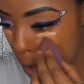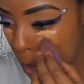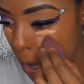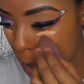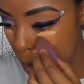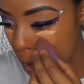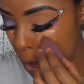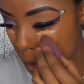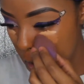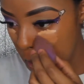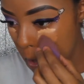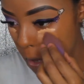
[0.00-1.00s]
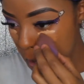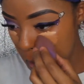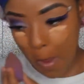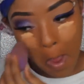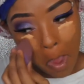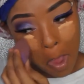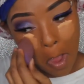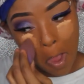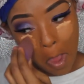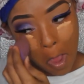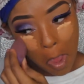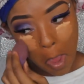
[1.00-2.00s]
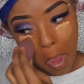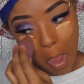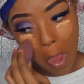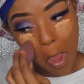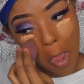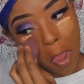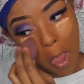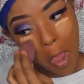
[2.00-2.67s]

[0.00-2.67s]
Alright, I'm applying the LA Girl concealer.